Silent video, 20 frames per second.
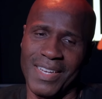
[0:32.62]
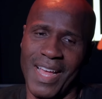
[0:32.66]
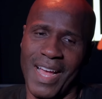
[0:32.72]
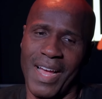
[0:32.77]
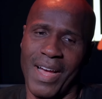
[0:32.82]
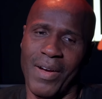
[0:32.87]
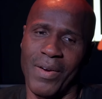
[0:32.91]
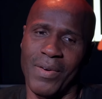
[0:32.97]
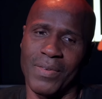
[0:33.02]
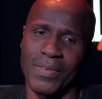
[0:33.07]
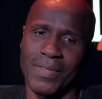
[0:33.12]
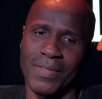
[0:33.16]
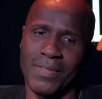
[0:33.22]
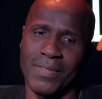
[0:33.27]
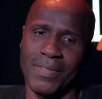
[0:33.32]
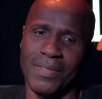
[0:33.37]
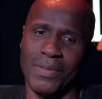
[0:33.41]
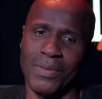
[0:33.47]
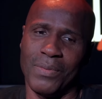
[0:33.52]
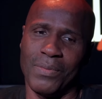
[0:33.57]
Now,
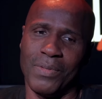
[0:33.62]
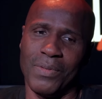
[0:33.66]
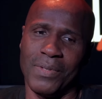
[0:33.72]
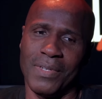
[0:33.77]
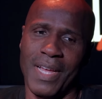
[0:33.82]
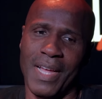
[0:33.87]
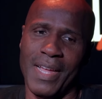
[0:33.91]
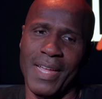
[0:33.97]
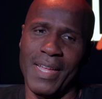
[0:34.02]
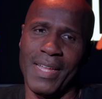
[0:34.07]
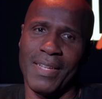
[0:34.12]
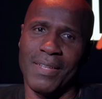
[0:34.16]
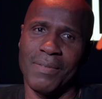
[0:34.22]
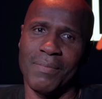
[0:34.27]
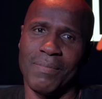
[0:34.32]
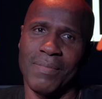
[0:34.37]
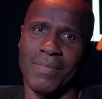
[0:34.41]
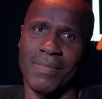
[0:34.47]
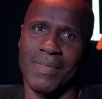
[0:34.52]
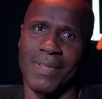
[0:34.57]
do do they,
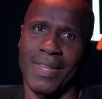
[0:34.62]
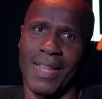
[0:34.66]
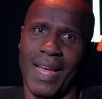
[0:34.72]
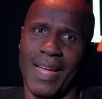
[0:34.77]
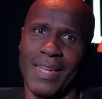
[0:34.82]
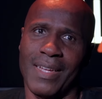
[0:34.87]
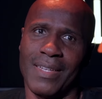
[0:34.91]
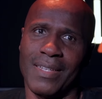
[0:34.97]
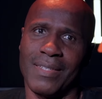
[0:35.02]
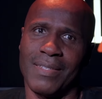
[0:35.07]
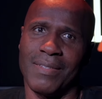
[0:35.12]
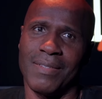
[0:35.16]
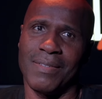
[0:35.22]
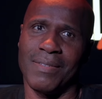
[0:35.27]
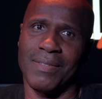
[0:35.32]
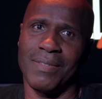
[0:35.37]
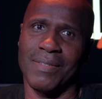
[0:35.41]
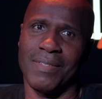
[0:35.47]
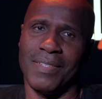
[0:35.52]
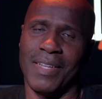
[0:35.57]
like,
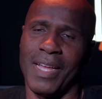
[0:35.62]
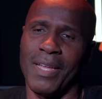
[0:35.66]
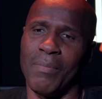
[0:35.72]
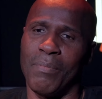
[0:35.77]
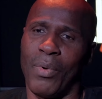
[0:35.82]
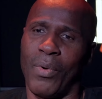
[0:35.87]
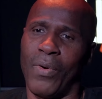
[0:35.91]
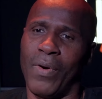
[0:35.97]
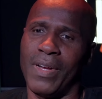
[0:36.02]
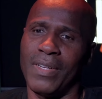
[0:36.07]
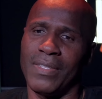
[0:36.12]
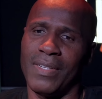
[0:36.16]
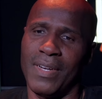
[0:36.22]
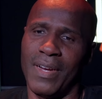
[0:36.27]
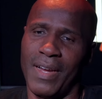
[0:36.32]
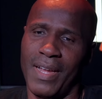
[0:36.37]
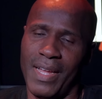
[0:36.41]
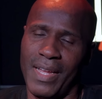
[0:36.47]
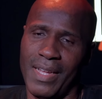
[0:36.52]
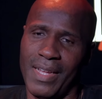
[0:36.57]
date boys
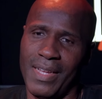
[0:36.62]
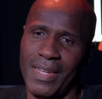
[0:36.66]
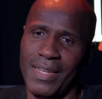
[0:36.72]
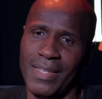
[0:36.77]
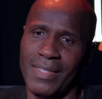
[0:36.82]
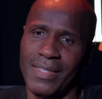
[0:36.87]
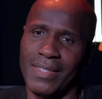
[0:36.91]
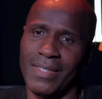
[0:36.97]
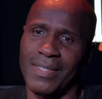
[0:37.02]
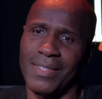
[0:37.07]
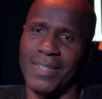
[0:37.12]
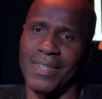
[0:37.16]
their age?